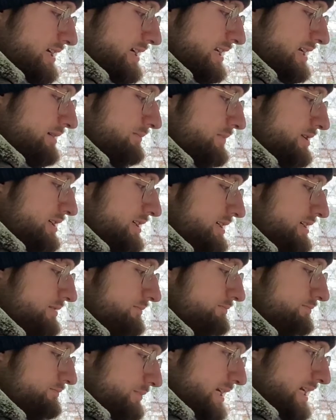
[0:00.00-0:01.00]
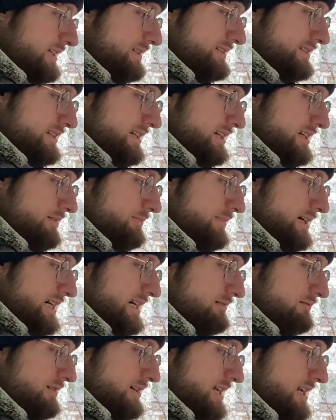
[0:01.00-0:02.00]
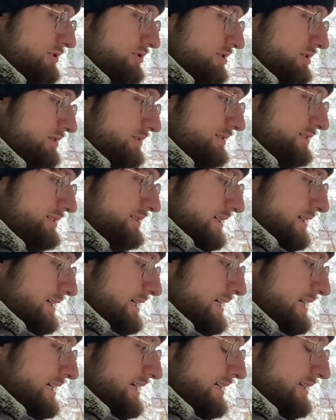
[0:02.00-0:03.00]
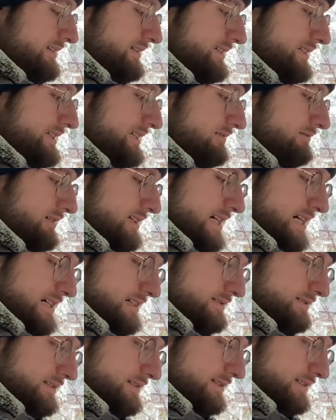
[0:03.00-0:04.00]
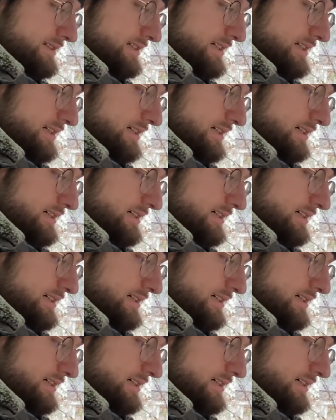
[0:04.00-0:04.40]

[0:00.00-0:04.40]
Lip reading: and I'm going to paste in my credentials and secret access key.